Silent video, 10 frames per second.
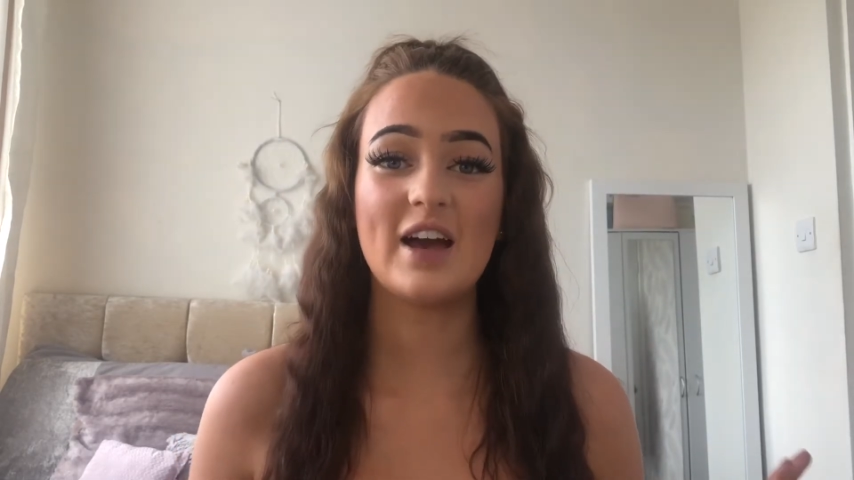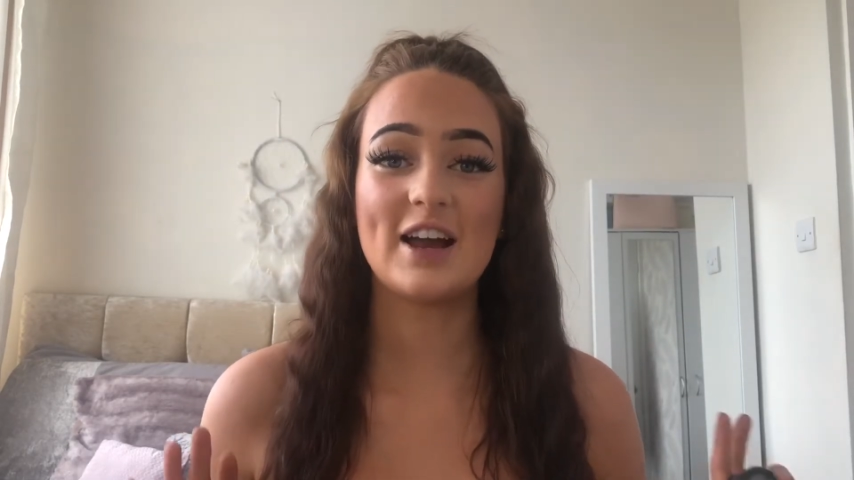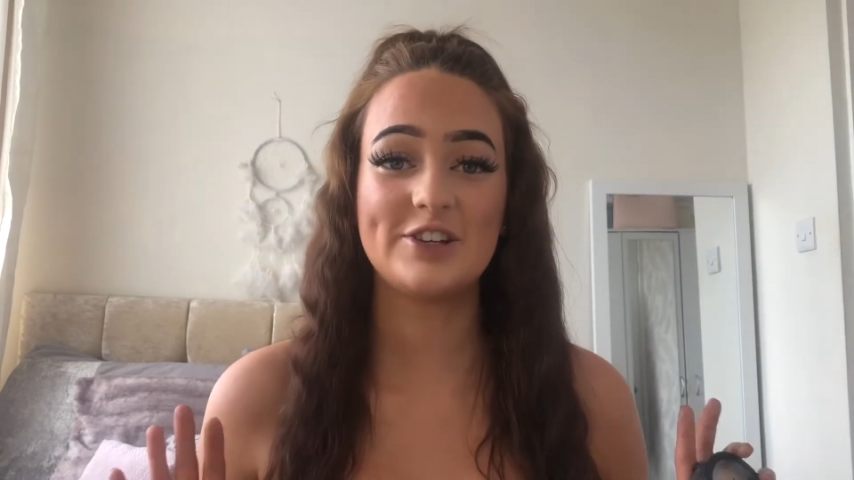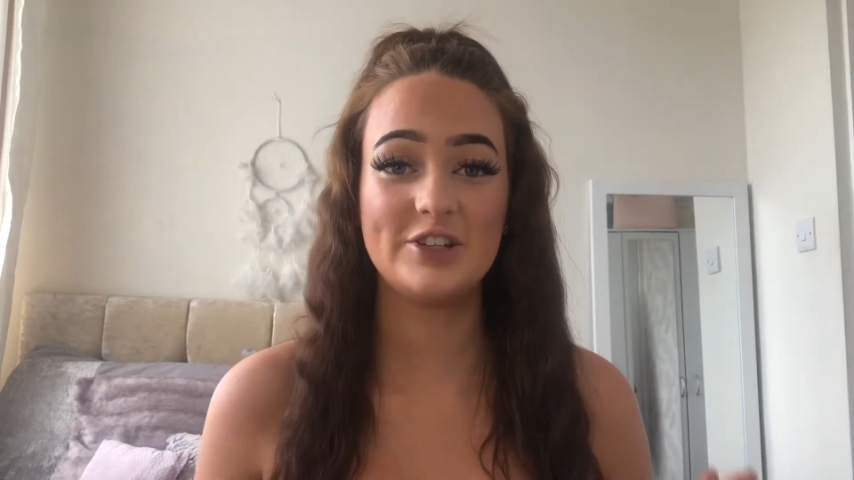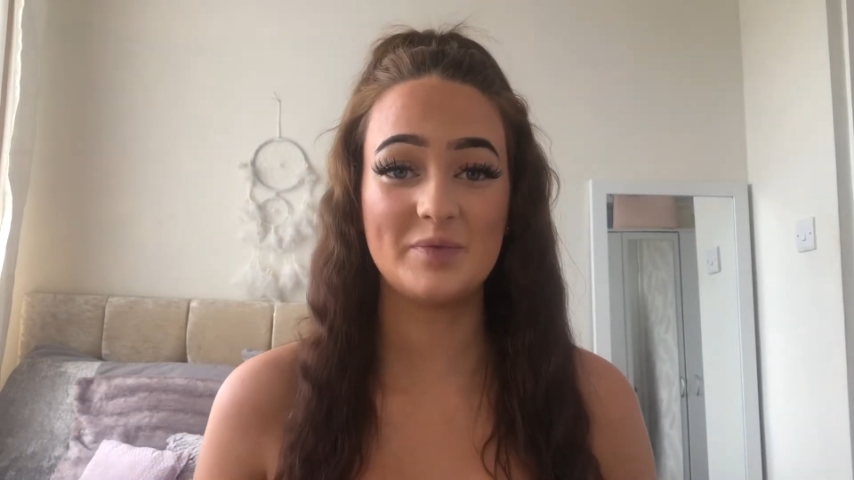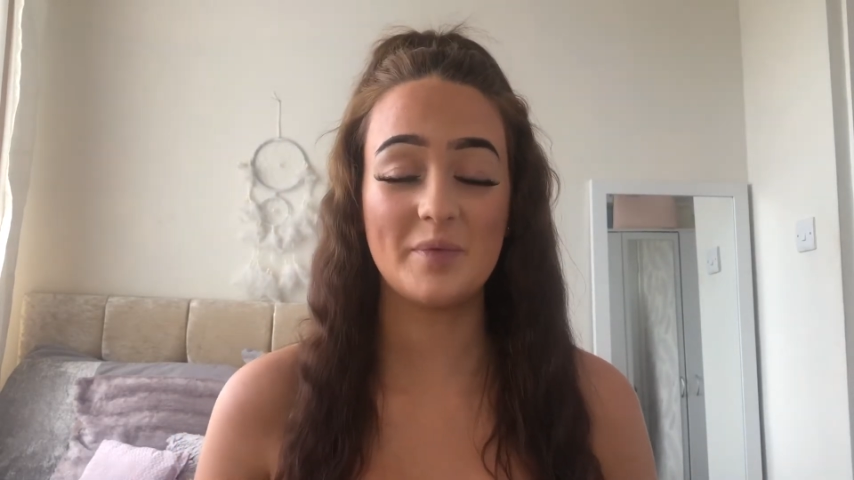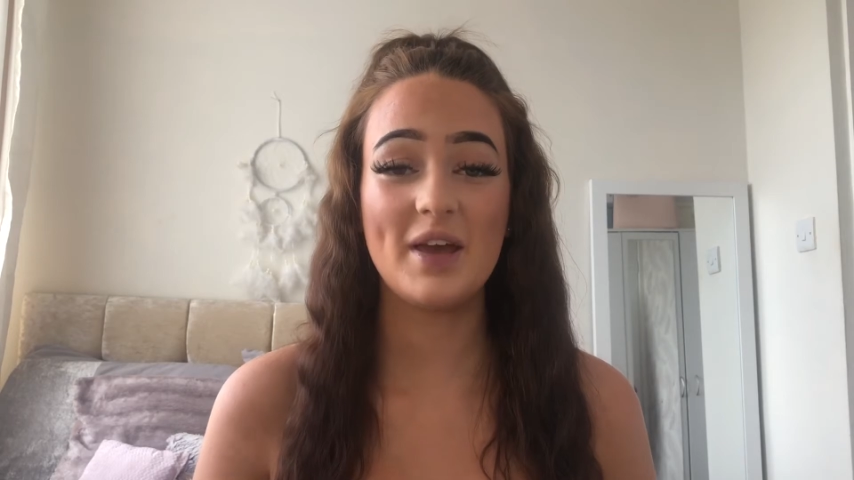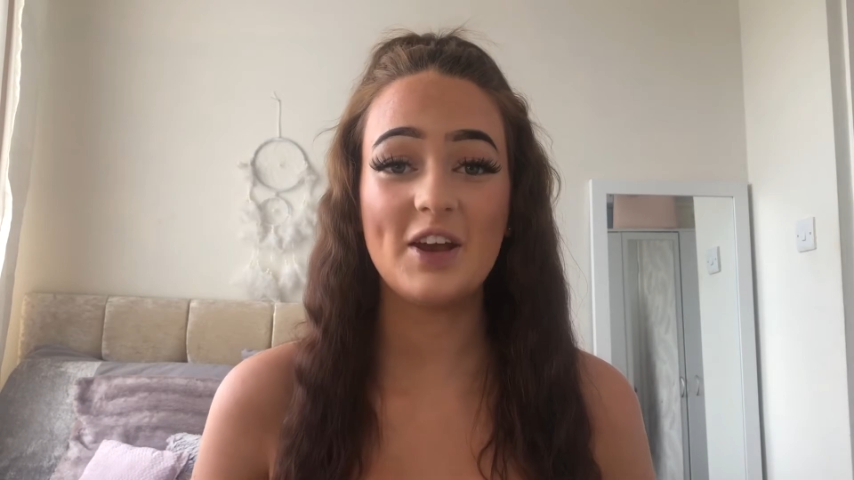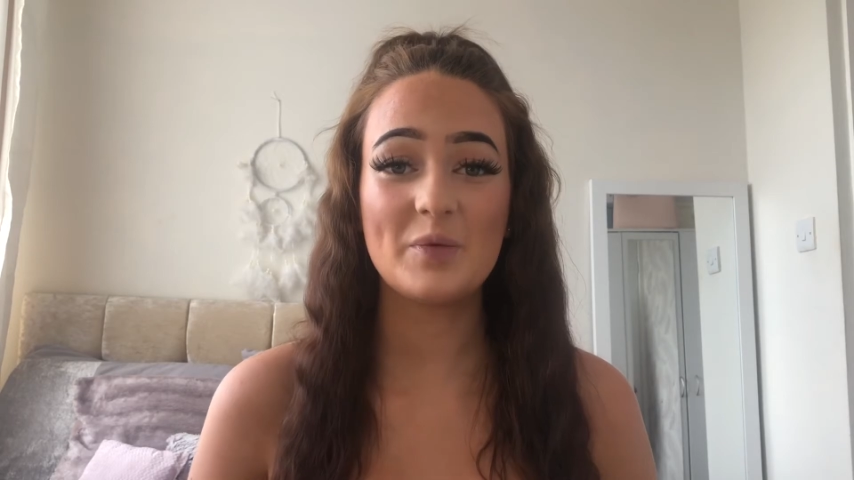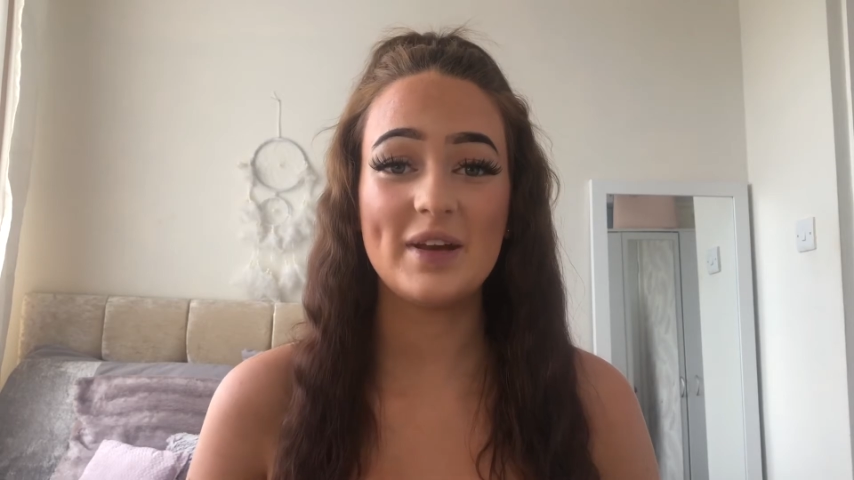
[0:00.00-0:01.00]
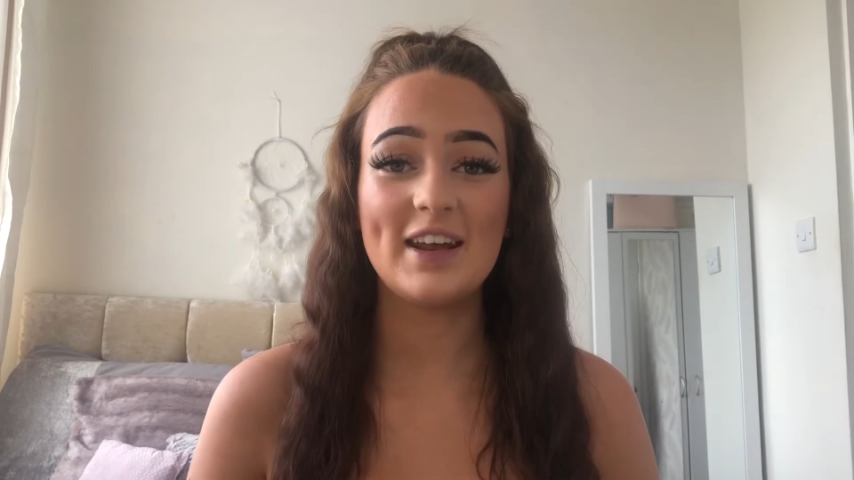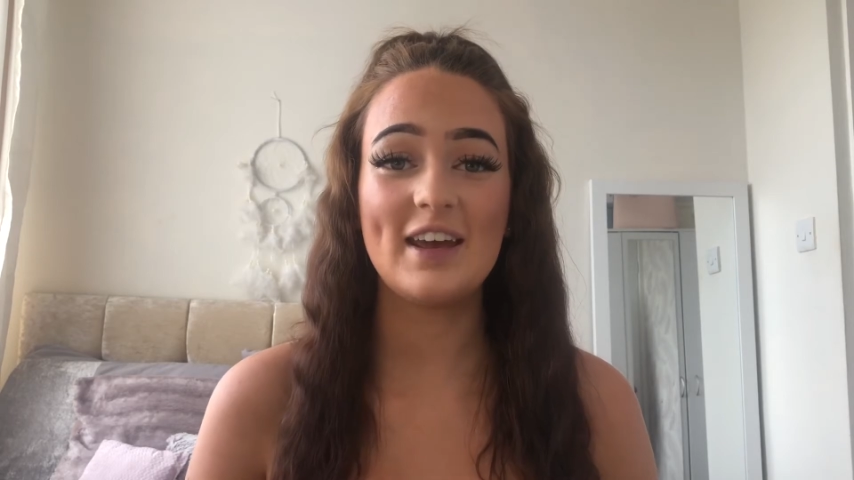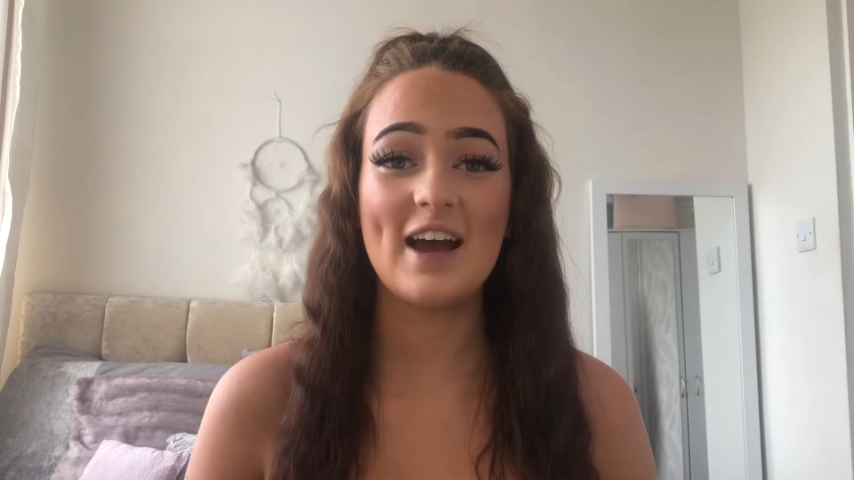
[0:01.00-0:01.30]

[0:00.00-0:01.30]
actually done my makeup in it